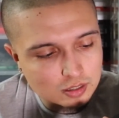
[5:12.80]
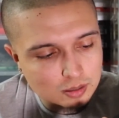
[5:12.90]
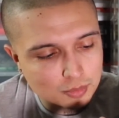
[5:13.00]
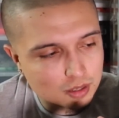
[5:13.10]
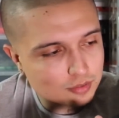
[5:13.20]

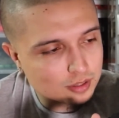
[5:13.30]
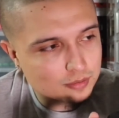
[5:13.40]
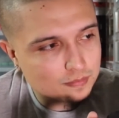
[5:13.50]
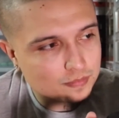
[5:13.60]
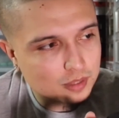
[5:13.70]
I'm loving it.
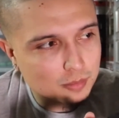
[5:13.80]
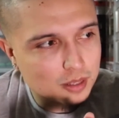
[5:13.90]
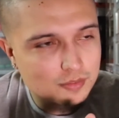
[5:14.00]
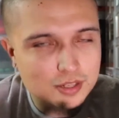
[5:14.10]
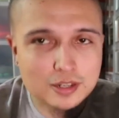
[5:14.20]
I'm
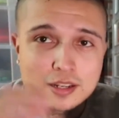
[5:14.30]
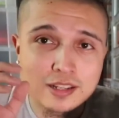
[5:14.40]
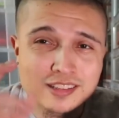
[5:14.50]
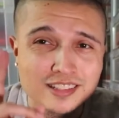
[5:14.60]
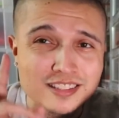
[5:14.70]
loving it.
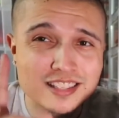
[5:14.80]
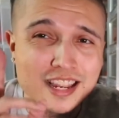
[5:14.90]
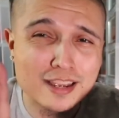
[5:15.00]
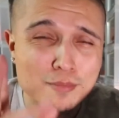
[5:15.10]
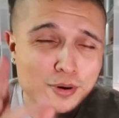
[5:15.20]
The
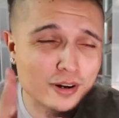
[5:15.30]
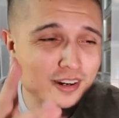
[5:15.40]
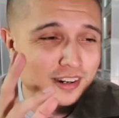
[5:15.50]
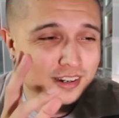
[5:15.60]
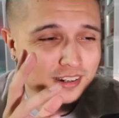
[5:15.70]
third
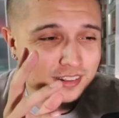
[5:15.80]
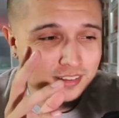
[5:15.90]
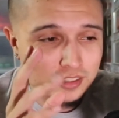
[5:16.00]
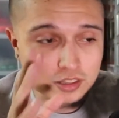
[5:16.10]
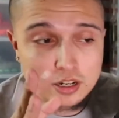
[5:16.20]

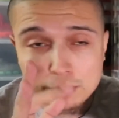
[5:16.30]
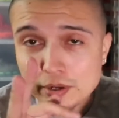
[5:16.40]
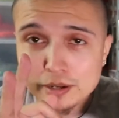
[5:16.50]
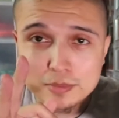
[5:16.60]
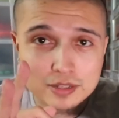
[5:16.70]

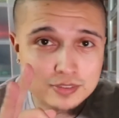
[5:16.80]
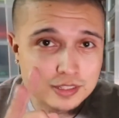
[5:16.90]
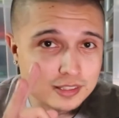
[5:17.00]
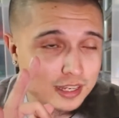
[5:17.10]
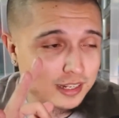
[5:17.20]
part I'm
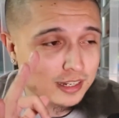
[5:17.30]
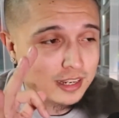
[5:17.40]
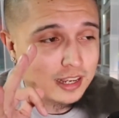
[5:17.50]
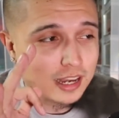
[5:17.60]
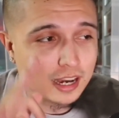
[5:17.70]
loving that
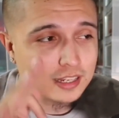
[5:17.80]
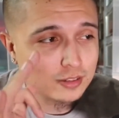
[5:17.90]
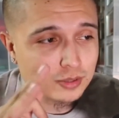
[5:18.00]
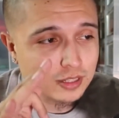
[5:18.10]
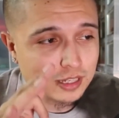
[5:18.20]
I
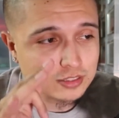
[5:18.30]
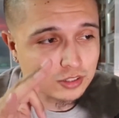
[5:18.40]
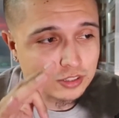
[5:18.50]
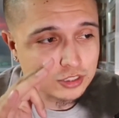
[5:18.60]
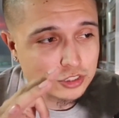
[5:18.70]
didn't realize
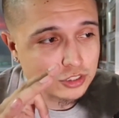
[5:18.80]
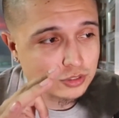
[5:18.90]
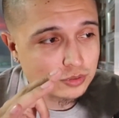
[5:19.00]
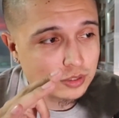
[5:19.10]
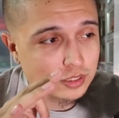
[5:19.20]
on this
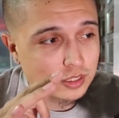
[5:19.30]
shoe